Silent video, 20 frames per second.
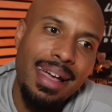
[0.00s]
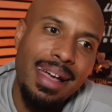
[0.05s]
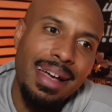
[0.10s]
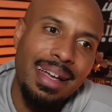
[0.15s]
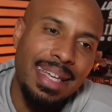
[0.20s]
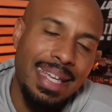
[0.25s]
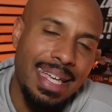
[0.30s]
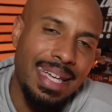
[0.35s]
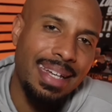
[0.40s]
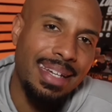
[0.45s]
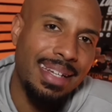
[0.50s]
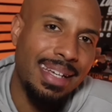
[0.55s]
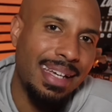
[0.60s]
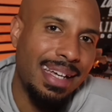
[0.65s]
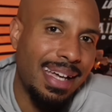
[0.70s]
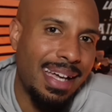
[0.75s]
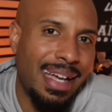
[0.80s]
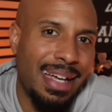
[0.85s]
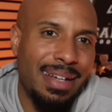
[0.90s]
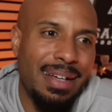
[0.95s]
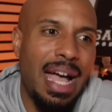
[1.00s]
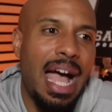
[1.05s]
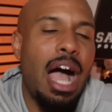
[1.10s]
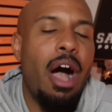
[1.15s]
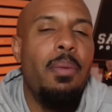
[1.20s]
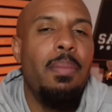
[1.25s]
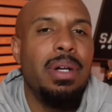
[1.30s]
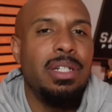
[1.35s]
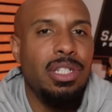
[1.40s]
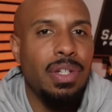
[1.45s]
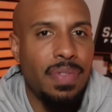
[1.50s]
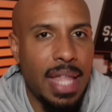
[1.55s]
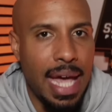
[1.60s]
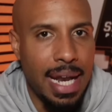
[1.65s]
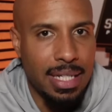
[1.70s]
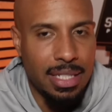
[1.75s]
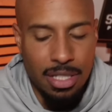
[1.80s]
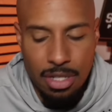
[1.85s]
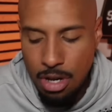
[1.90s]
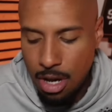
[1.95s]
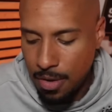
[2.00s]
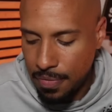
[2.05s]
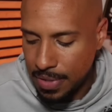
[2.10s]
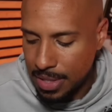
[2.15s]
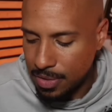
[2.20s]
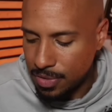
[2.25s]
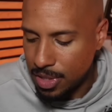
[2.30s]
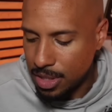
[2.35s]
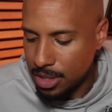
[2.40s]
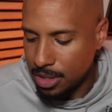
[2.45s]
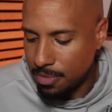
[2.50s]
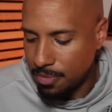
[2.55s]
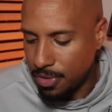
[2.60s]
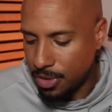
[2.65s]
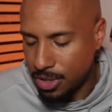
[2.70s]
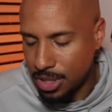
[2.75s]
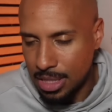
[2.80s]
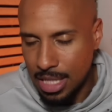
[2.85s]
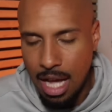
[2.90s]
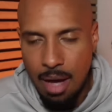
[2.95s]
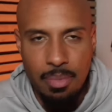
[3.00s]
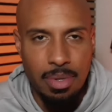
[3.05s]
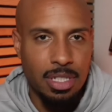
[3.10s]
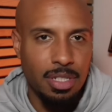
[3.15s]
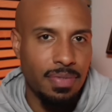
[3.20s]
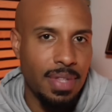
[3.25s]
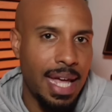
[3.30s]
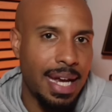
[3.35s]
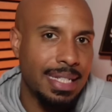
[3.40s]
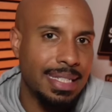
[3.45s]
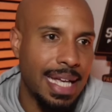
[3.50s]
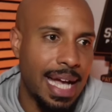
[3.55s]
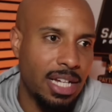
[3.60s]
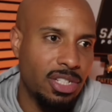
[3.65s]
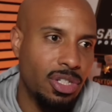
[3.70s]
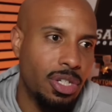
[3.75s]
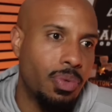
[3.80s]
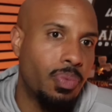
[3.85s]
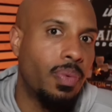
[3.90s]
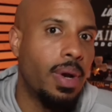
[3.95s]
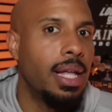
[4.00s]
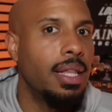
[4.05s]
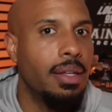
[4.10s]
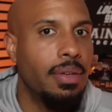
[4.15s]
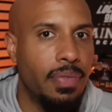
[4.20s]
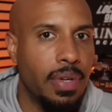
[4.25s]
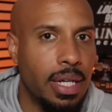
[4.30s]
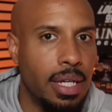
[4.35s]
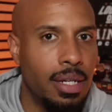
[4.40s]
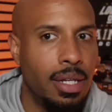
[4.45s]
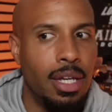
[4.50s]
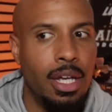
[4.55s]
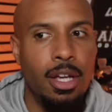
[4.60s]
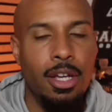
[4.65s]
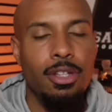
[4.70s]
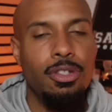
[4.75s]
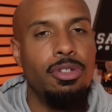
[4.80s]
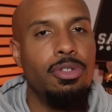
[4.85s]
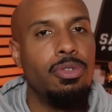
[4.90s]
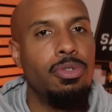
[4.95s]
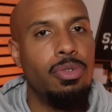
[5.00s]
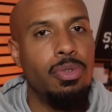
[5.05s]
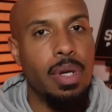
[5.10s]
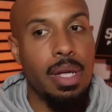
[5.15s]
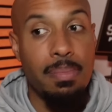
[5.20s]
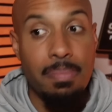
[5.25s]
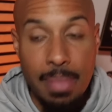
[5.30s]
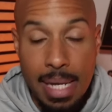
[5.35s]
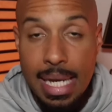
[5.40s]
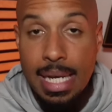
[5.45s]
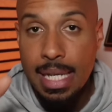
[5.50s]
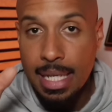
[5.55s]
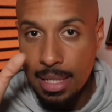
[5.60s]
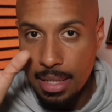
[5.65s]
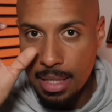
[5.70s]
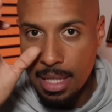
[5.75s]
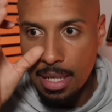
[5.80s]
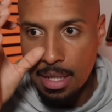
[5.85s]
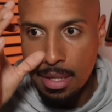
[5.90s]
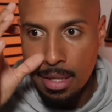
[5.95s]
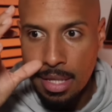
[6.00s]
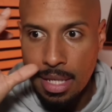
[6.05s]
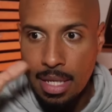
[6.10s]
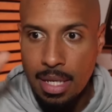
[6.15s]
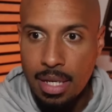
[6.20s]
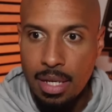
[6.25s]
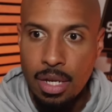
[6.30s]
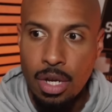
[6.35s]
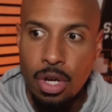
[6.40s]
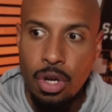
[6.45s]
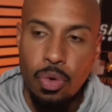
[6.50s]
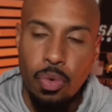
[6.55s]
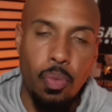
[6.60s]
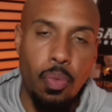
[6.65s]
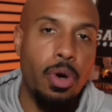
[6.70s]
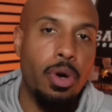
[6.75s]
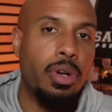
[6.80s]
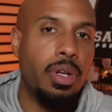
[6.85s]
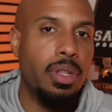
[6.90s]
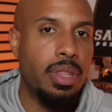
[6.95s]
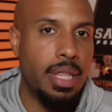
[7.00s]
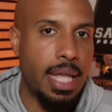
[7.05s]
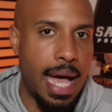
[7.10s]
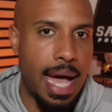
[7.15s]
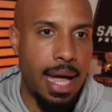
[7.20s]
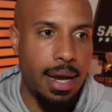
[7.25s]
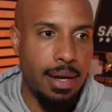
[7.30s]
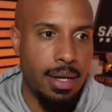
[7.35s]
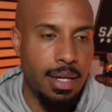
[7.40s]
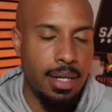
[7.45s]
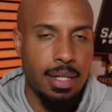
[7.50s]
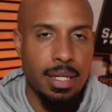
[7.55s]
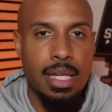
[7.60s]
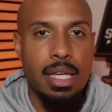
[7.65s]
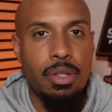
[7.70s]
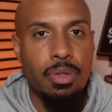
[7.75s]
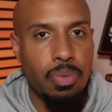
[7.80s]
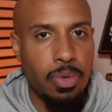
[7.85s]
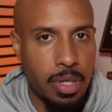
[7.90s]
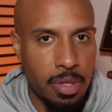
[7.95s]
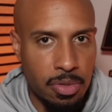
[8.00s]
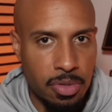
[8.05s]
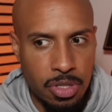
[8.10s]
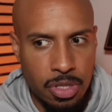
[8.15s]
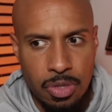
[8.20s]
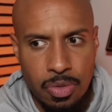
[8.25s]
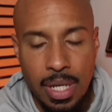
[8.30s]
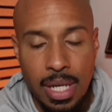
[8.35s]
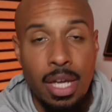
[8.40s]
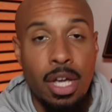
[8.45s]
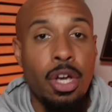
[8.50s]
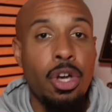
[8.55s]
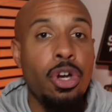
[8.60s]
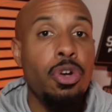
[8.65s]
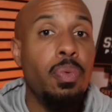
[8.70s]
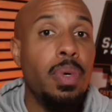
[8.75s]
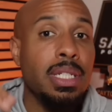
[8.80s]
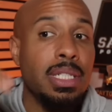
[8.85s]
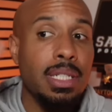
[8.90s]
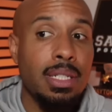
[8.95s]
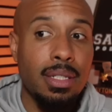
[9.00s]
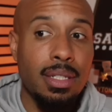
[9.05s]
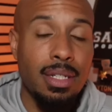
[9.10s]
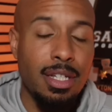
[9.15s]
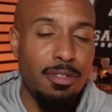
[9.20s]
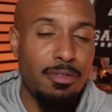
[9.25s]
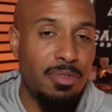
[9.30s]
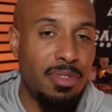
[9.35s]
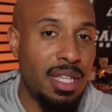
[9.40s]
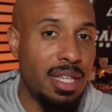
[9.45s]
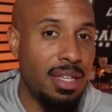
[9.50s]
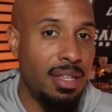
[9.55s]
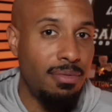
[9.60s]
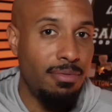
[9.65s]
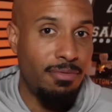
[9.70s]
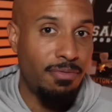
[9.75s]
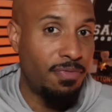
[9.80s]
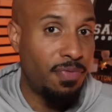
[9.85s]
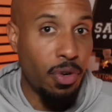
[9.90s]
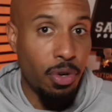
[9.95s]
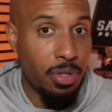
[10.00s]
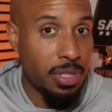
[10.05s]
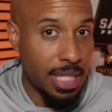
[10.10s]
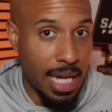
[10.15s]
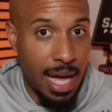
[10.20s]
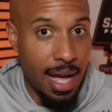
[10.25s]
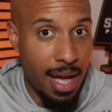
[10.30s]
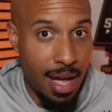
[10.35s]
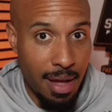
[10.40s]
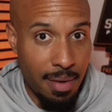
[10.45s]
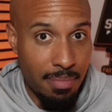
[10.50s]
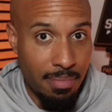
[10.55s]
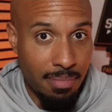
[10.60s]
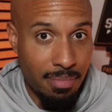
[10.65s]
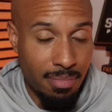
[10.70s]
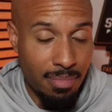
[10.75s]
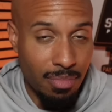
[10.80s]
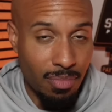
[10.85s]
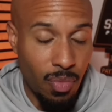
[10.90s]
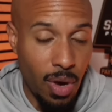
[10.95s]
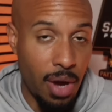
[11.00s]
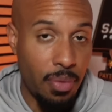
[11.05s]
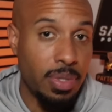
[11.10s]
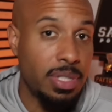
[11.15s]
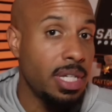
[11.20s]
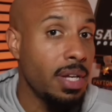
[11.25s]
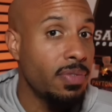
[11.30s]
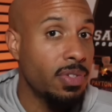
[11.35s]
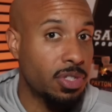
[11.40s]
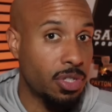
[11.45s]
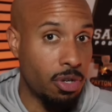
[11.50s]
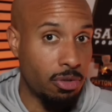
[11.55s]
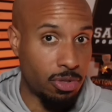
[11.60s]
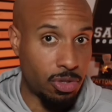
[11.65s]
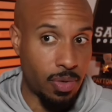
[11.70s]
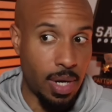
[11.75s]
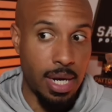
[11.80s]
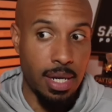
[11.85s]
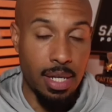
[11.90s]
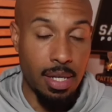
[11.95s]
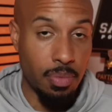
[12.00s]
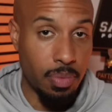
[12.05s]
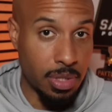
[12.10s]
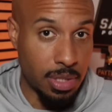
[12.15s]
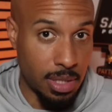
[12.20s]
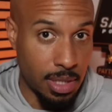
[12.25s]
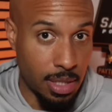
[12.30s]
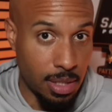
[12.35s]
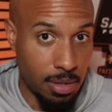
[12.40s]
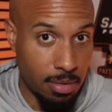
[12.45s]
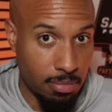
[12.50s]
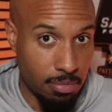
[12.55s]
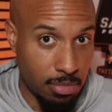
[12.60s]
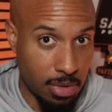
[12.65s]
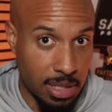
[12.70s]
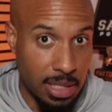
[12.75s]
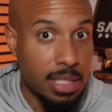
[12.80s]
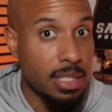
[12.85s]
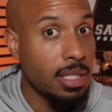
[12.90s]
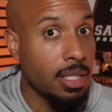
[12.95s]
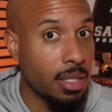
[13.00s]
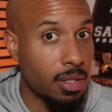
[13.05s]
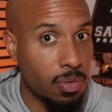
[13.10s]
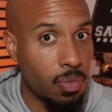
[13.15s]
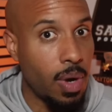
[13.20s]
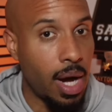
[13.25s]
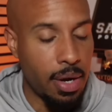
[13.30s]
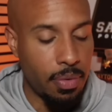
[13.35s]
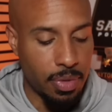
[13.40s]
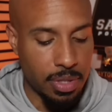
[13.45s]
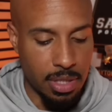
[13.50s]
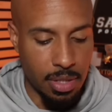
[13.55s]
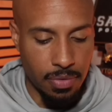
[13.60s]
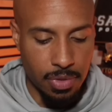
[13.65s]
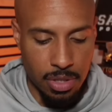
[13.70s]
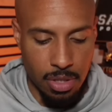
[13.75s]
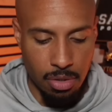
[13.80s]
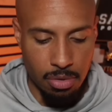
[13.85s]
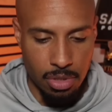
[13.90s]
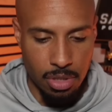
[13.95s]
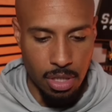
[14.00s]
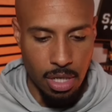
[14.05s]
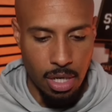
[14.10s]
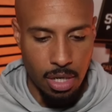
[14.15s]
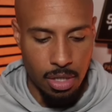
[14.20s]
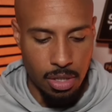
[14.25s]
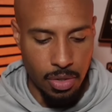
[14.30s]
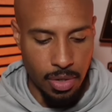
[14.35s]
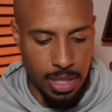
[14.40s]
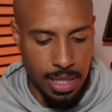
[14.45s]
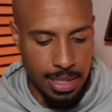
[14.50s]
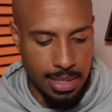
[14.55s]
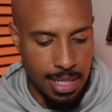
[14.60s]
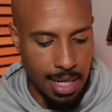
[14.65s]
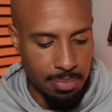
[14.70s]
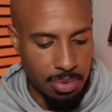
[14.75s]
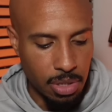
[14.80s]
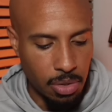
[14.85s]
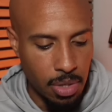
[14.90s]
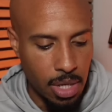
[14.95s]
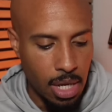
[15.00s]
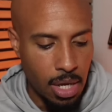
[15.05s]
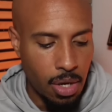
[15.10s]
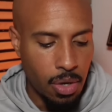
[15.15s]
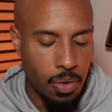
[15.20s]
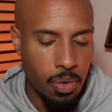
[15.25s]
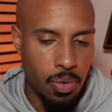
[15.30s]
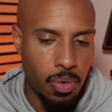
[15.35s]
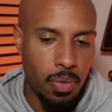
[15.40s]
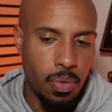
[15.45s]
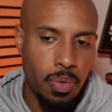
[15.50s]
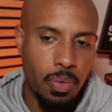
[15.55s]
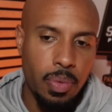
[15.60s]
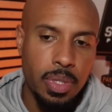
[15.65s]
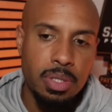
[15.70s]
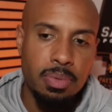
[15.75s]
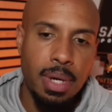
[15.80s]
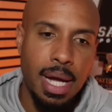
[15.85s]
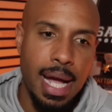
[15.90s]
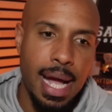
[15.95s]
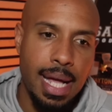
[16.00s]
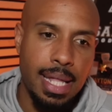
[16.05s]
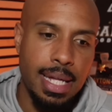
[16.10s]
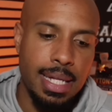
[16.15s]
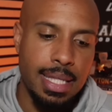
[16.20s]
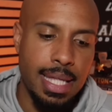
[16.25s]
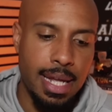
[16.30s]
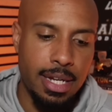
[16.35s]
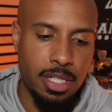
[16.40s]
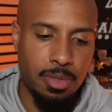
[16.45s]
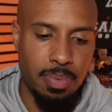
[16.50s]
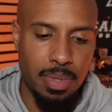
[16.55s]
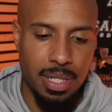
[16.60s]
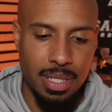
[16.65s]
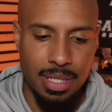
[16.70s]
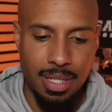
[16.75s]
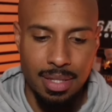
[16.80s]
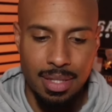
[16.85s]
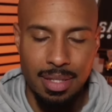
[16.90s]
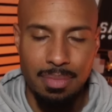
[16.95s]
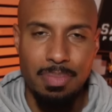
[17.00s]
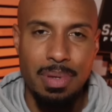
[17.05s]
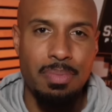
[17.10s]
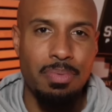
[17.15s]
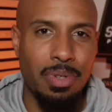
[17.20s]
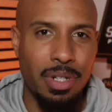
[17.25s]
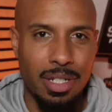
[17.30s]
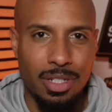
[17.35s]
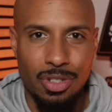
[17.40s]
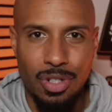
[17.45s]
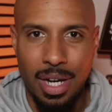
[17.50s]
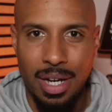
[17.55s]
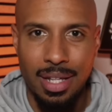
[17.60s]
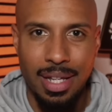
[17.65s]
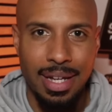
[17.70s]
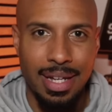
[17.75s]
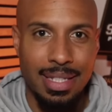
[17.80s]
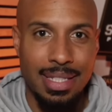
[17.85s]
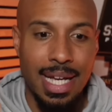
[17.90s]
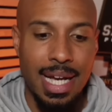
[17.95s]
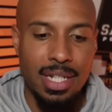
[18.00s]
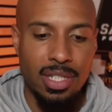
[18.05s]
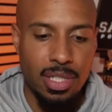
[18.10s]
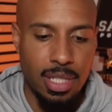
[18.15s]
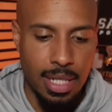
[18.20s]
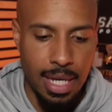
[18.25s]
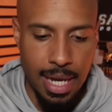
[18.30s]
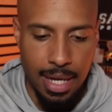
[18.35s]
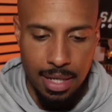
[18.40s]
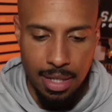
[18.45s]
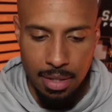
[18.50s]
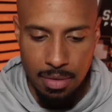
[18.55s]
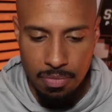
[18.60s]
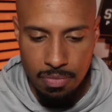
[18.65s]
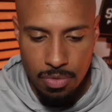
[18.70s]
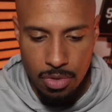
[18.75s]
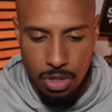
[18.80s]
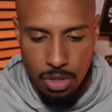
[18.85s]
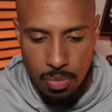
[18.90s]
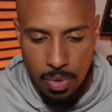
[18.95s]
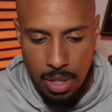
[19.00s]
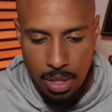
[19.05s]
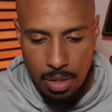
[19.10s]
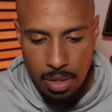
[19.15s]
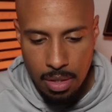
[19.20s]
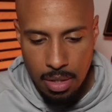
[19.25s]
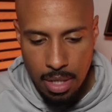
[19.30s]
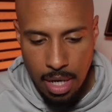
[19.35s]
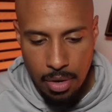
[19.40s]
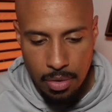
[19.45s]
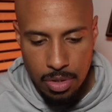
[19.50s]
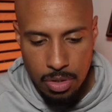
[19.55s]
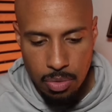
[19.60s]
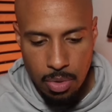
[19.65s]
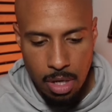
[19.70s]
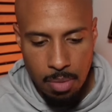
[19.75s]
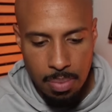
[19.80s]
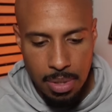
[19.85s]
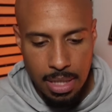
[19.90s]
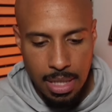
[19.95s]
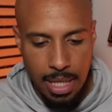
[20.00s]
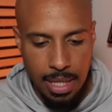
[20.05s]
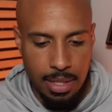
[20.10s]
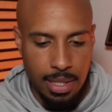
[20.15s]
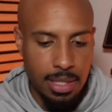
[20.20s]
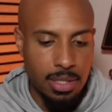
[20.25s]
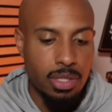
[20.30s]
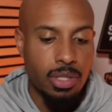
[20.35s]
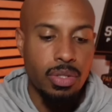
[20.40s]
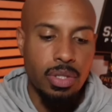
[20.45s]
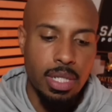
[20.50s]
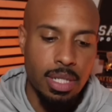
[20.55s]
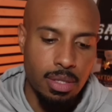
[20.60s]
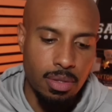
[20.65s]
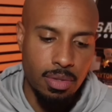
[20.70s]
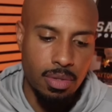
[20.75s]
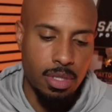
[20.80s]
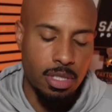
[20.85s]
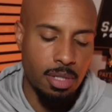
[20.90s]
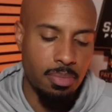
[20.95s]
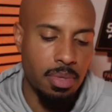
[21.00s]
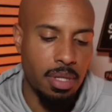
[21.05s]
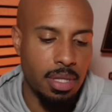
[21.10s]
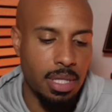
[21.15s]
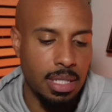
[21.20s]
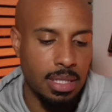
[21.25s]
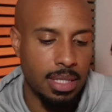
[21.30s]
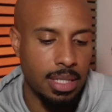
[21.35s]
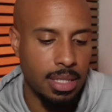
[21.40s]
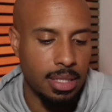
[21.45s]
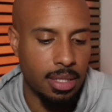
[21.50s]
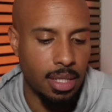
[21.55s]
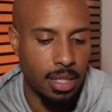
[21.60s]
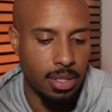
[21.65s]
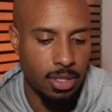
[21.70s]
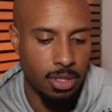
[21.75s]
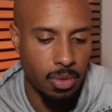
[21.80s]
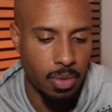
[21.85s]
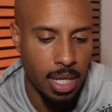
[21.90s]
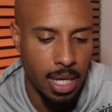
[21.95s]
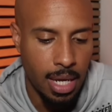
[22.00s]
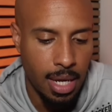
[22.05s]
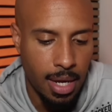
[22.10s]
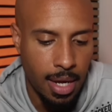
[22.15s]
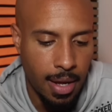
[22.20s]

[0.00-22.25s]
again, how much of that is the offensive system versus how much of that is actually relevant to immediately the work that Keith Williams is doing, who wasn't the full-time wide receivers coach, right? He was the assistant wide receivers coach during that time. So the reason why I highlight that is because I think people can try to like attach the negative to it there as well. But like, let's look at some of the things that he's done. So